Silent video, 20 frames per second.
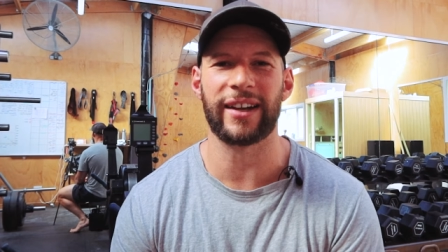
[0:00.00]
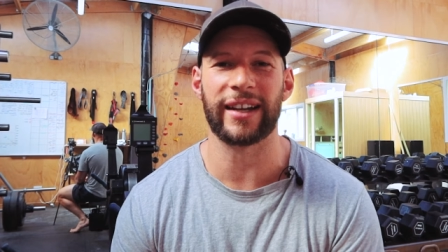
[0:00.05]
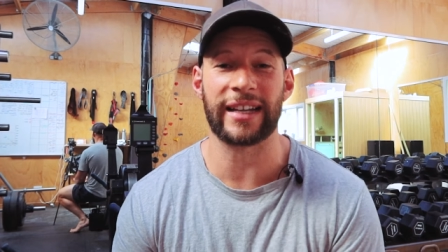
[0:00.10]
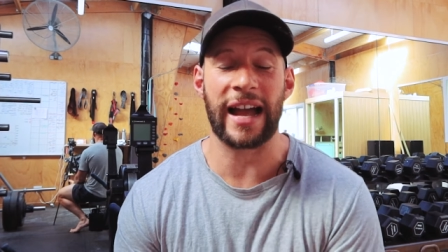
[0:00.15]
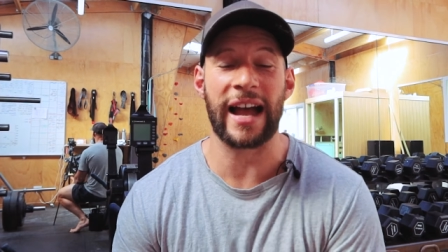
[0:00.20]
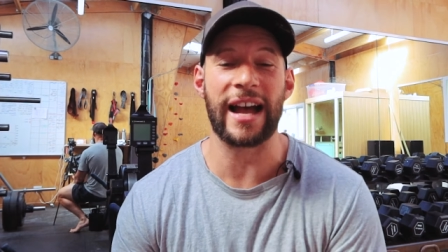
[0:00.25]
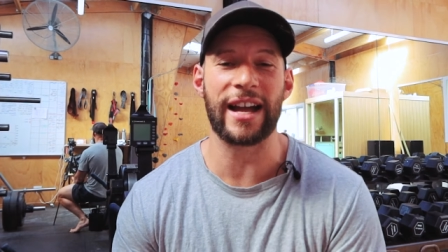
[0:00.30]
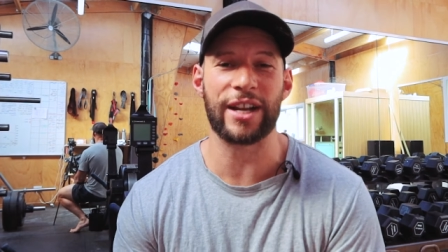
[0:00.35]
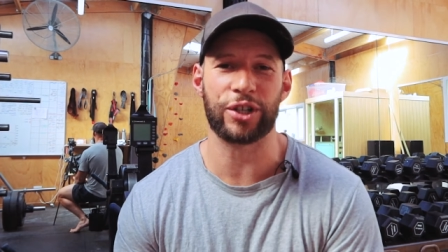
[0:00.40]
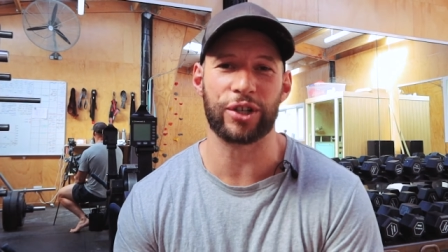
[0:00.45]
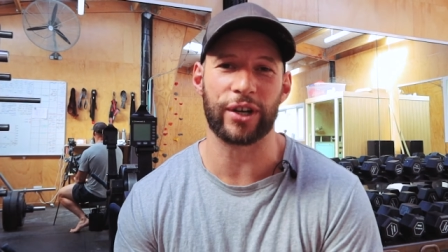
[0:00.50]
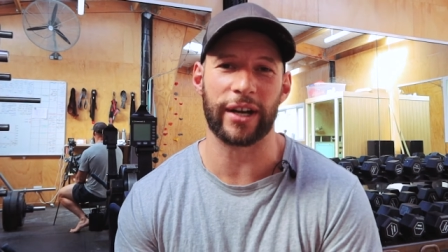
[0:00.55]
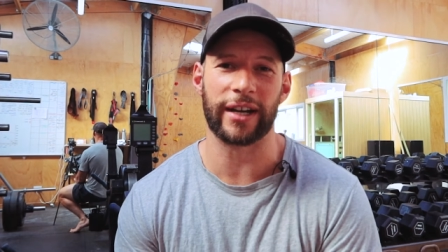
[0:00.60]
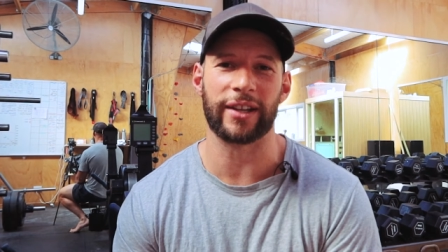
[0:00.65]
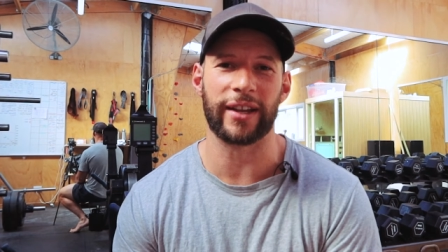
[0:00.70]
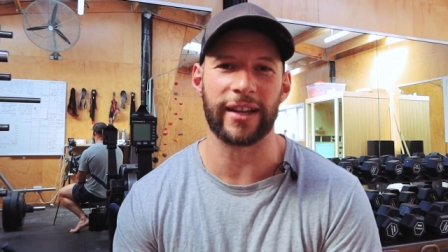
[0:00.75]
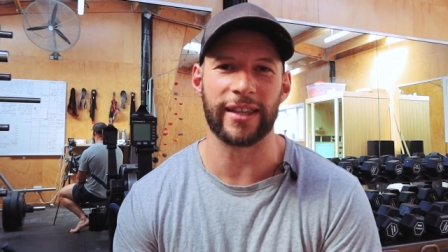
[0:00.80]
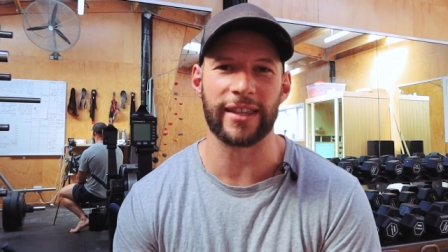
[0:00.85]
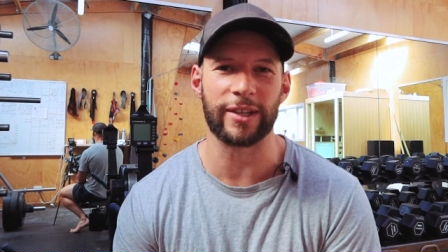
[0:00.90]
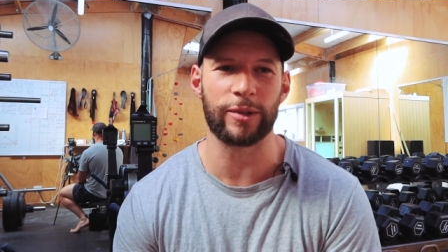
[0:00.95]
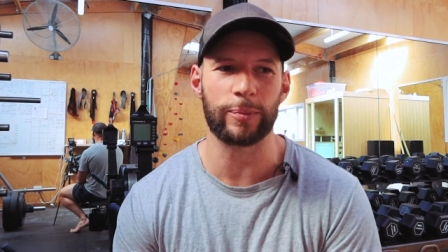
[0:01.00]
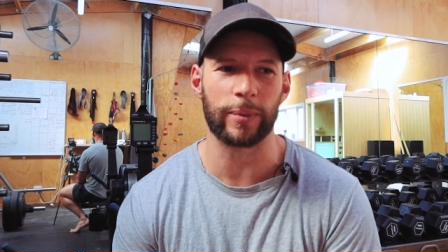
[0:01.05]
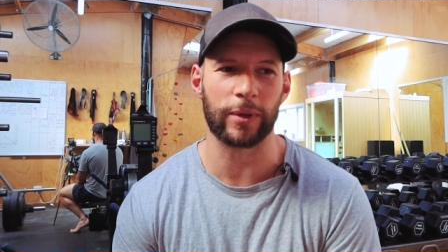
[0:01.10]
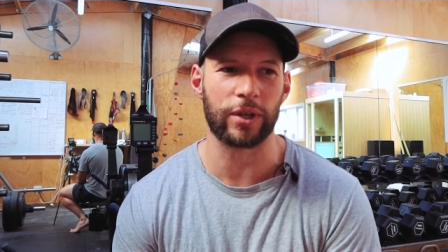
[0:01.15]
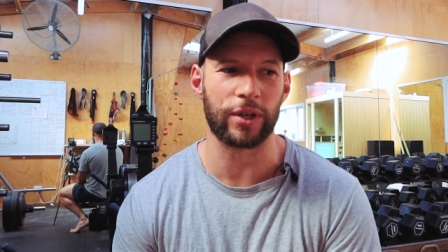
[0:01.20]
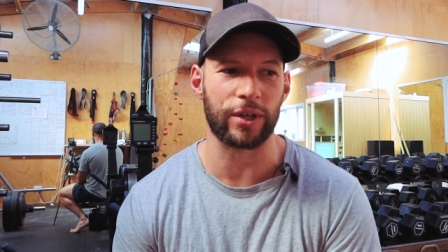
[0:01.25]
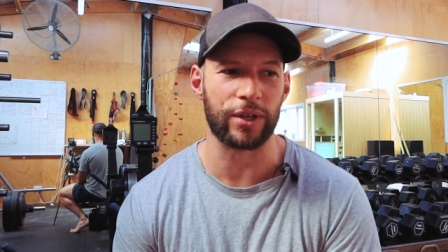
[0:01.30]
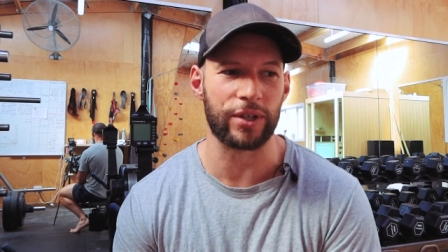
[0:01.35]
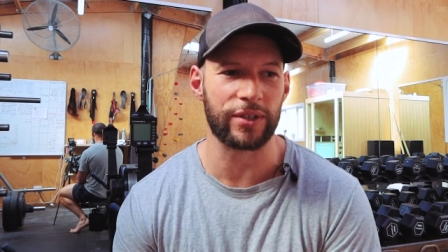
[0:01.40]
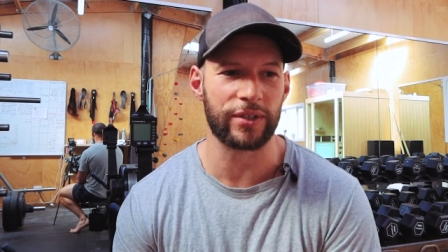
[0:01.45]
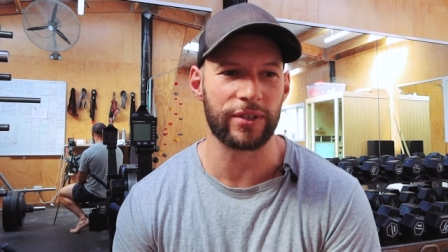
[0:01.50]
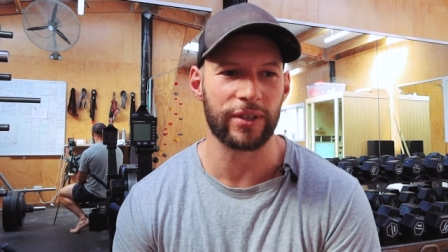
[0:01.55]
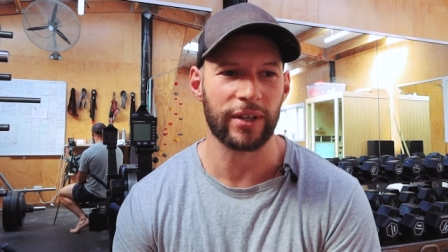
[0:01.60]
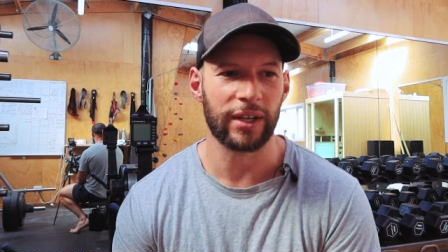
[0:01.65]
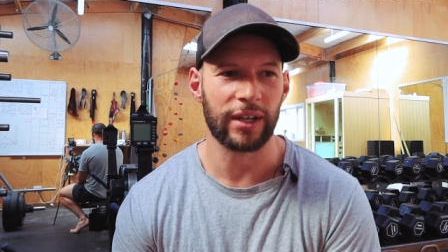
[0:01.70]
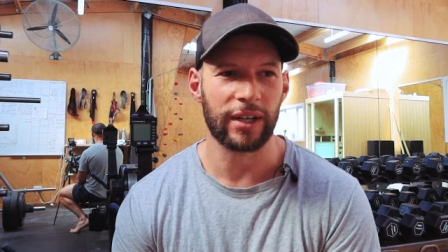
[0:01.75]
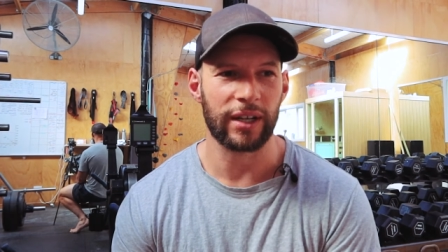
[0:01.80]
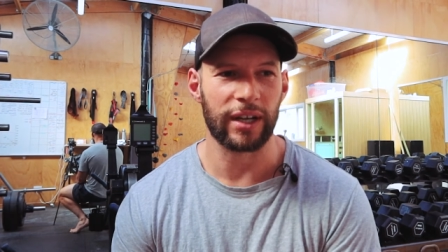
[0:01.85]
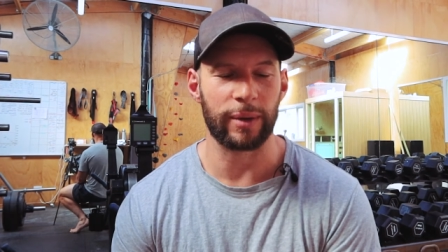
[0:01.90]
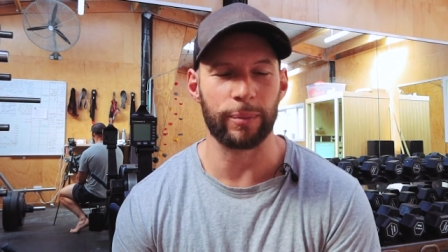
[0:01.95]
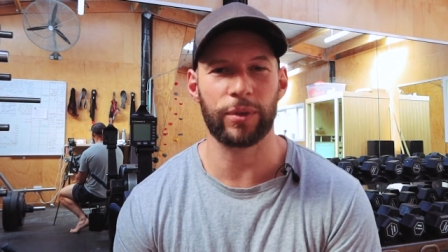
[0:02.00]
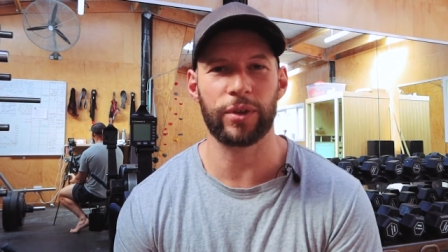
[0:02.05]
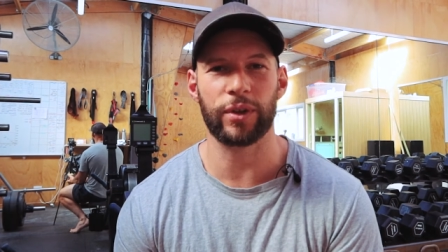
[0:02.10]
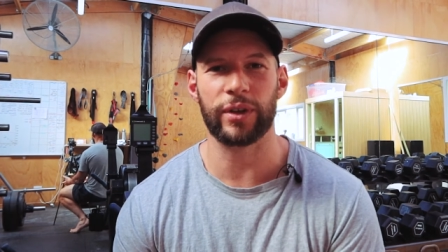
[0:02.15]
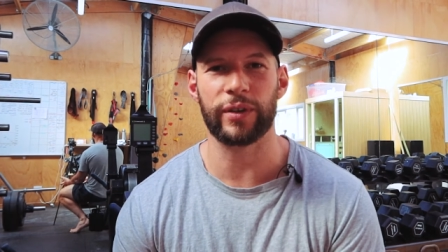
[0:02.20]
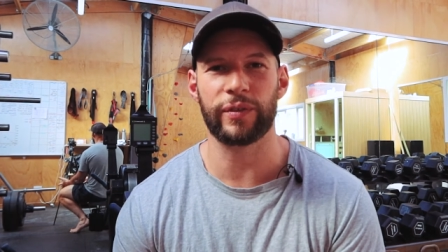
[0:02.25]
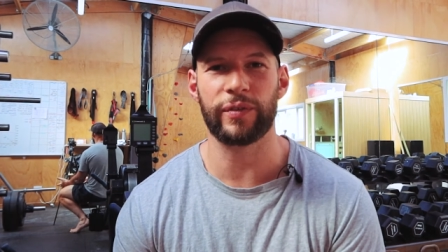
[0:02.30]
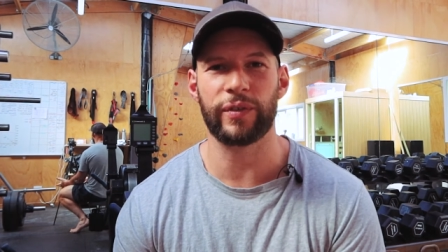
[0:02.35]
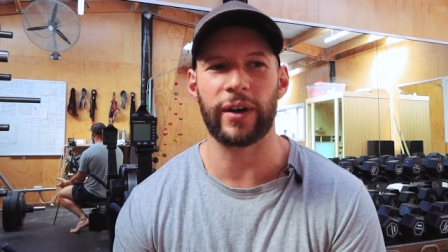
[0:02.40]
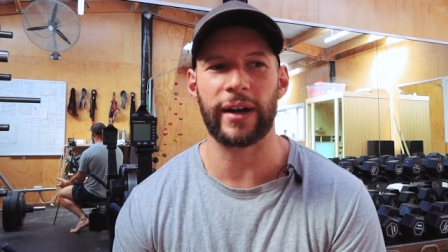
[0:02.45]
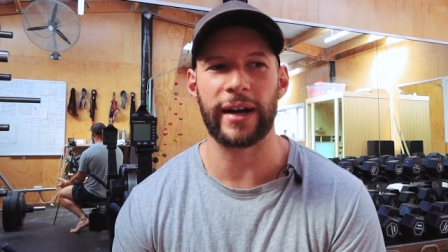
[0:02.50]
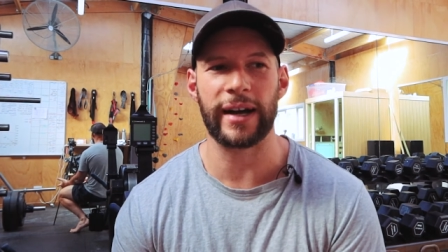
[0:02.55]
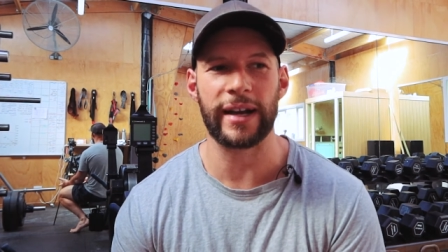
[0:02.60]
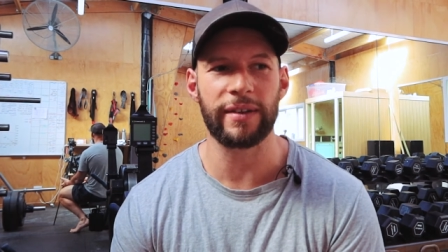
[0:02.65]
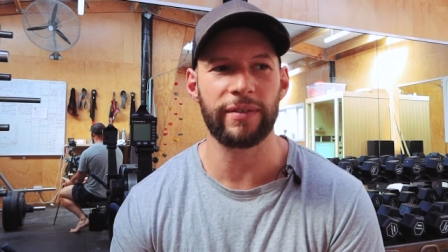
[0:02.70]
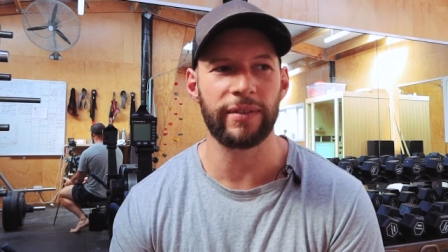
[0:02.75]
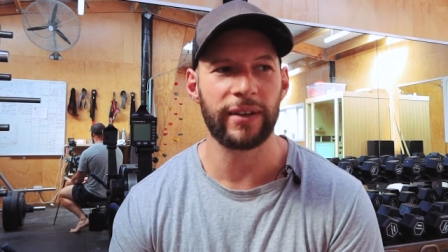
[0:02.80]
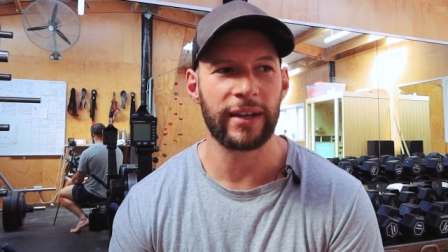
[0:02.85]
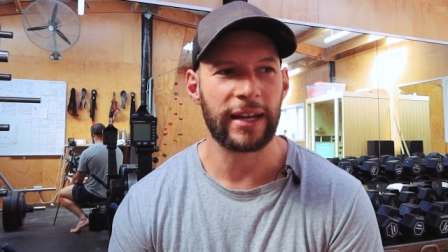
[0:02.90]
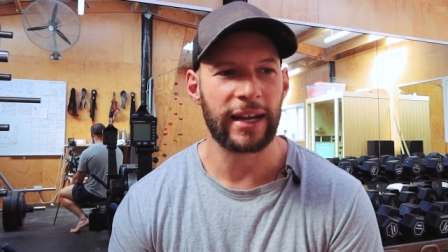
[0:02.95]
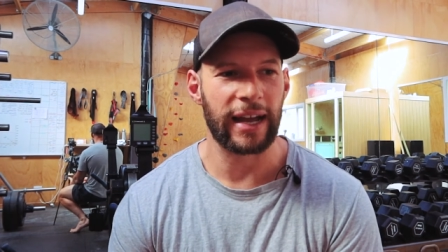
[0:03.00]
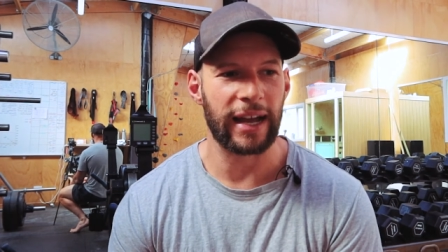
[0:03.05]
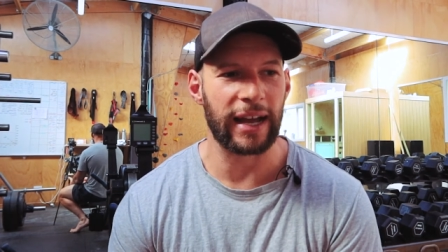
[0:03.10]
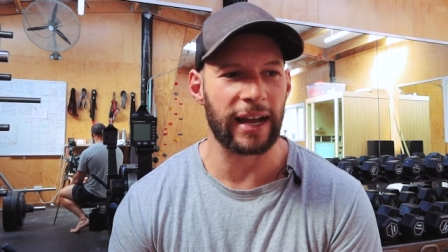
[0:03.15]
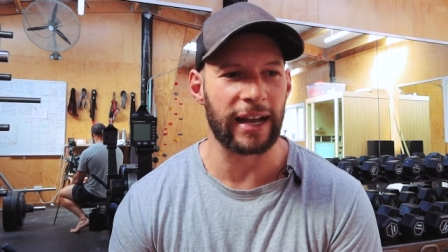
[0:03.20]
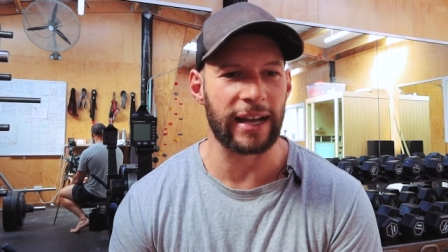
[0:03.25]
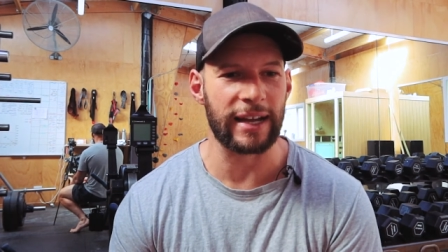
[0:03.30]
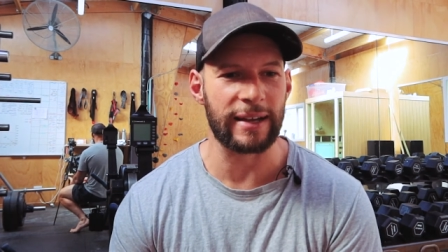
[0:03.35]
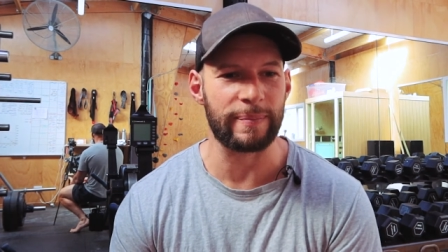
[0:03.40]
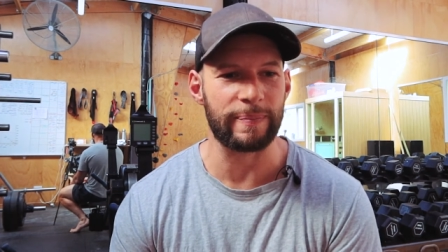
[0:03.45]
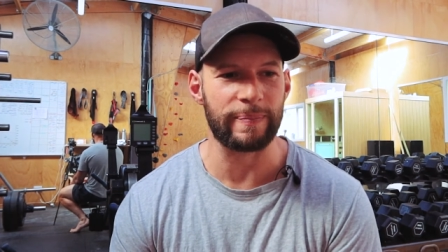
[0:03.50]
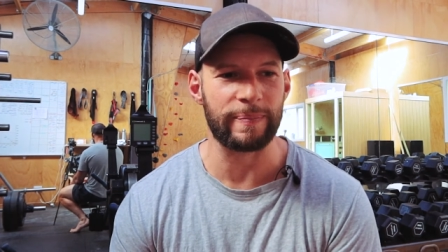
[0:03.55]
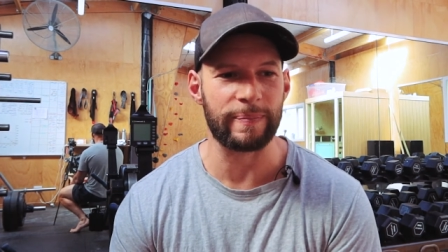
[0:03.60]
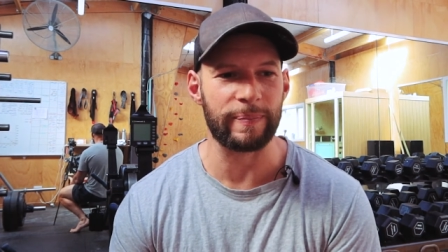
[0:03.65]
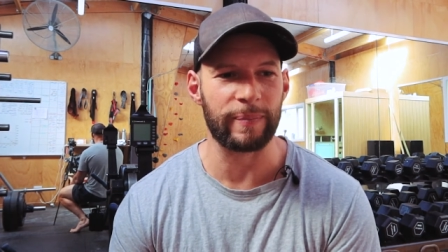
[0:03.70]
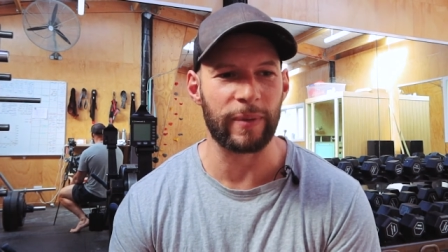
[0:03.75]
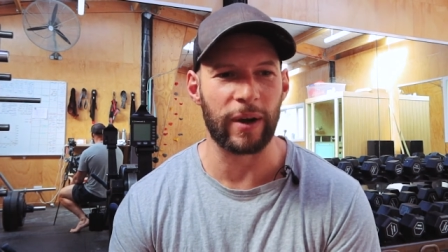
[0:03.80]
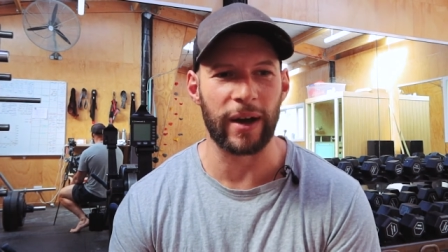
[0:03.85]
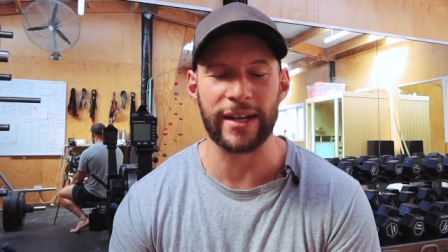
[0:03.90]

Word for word: I can't train like this because I'm 35 um,